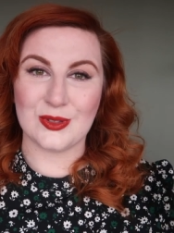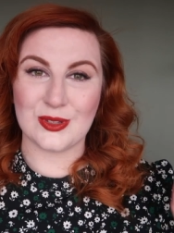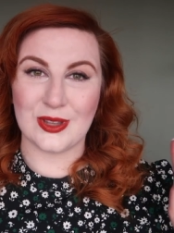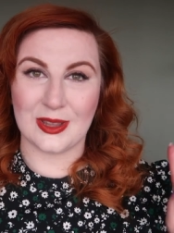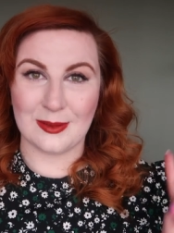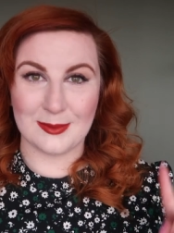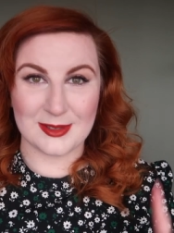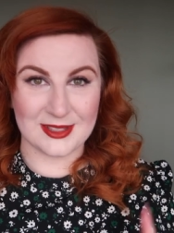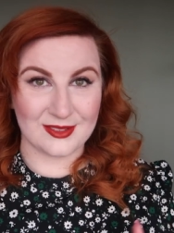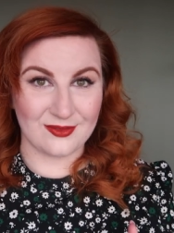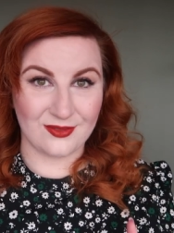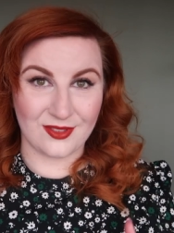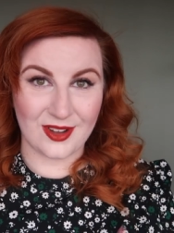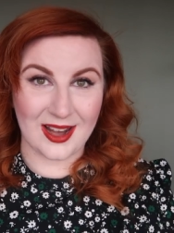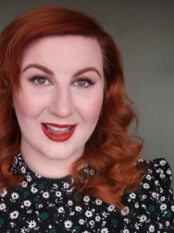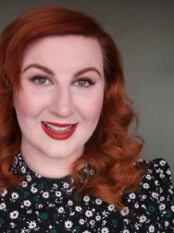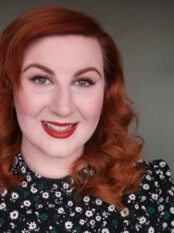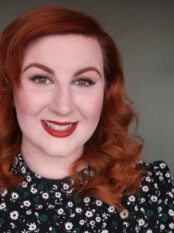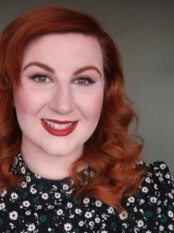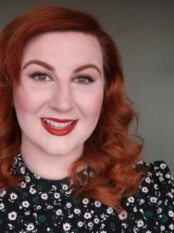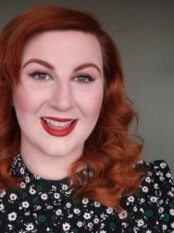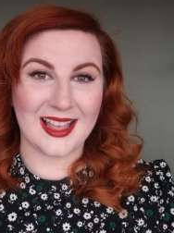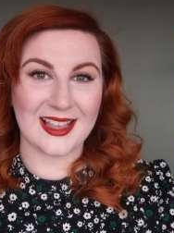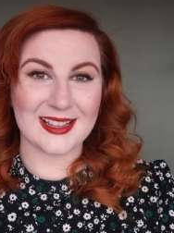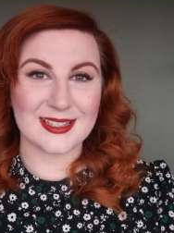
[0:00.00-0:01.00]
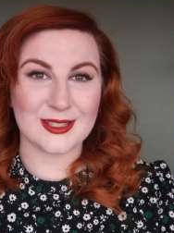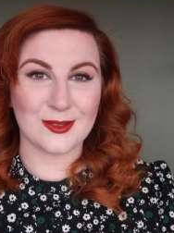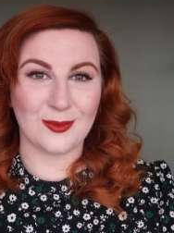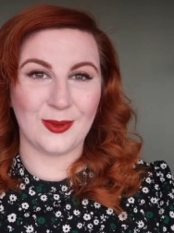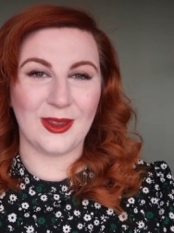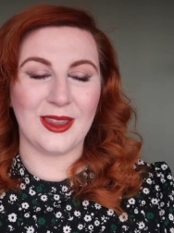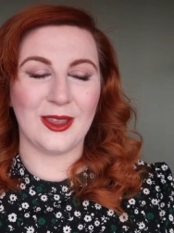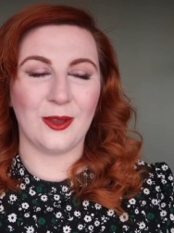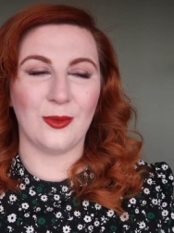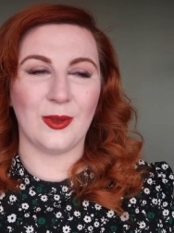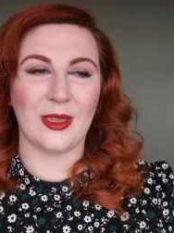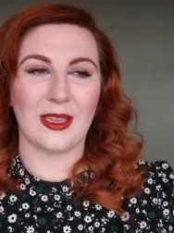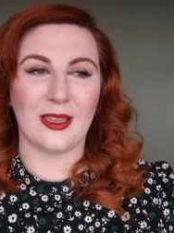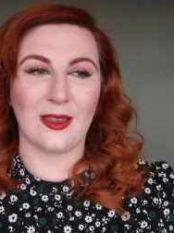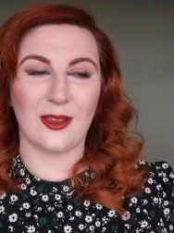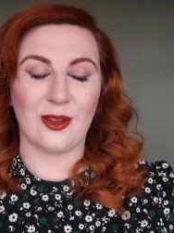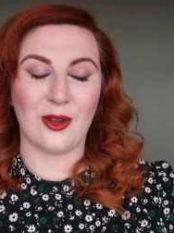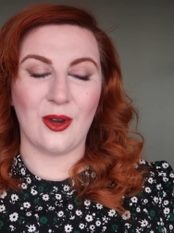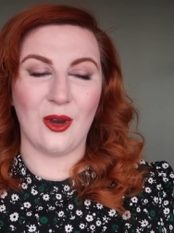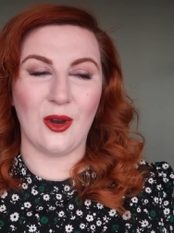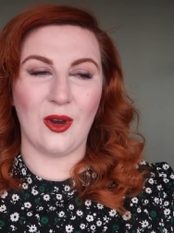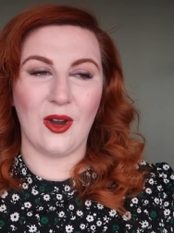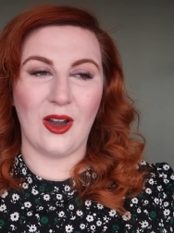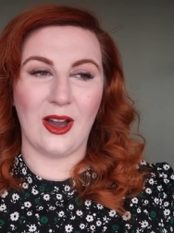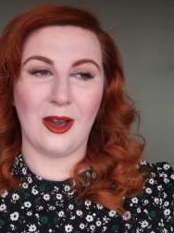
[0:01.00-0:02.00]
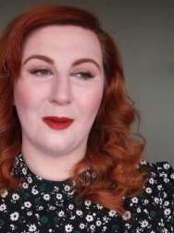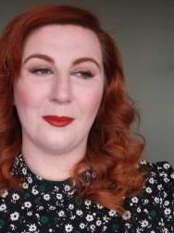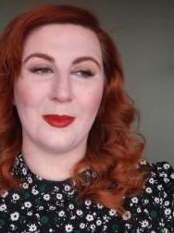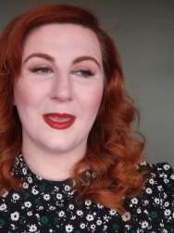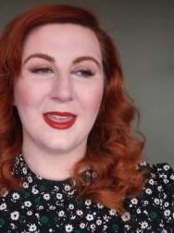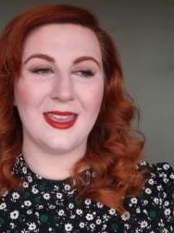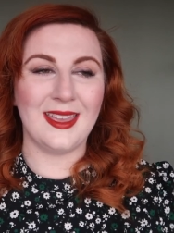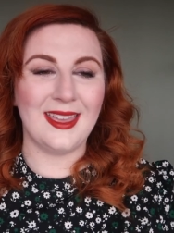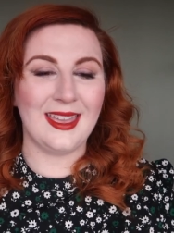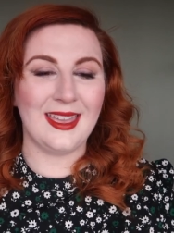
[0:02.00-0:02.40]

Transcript: So I was in France last week, we got caught up